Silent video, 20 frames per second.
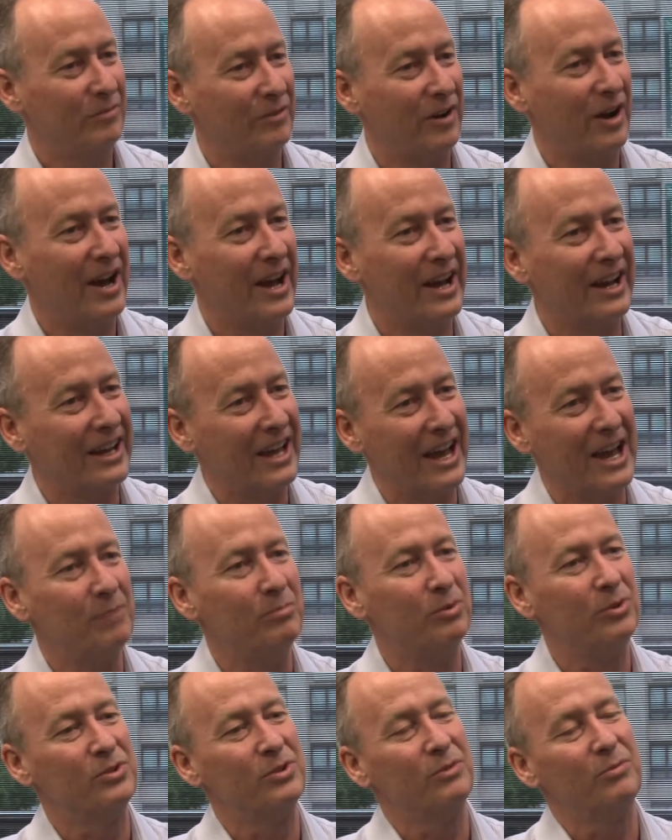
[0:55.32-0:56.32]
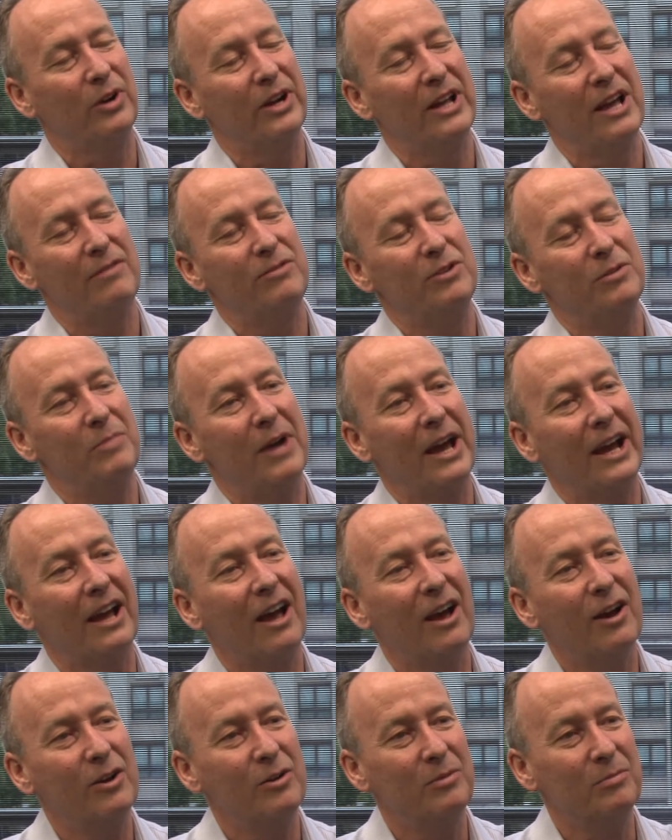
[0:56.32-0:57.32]
via cables and what have you back
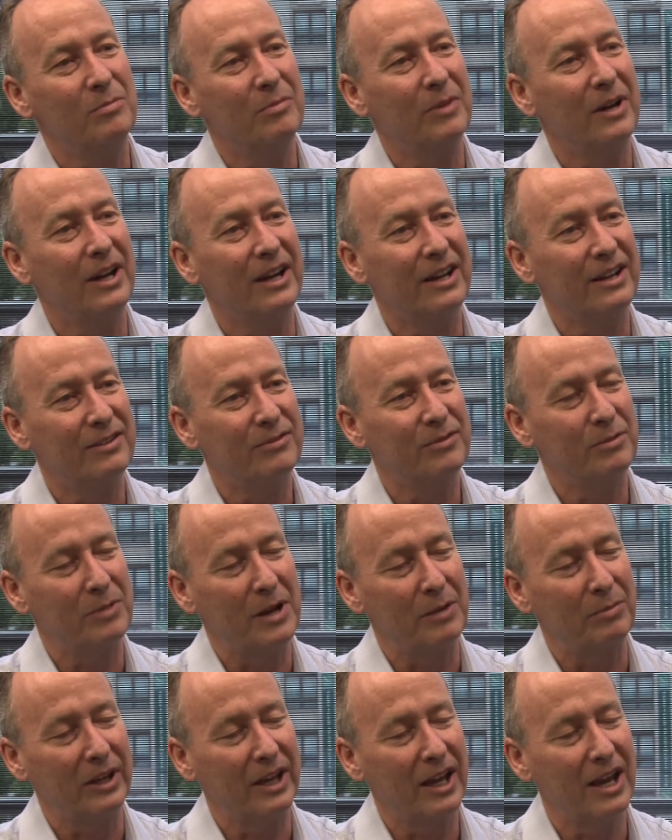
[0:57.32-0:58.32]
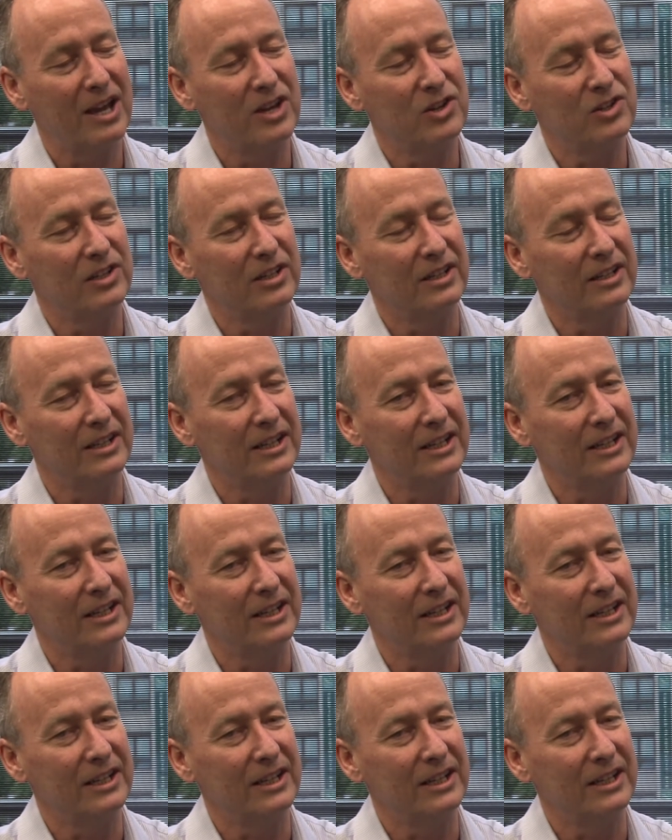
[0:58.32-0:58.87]
home for publication.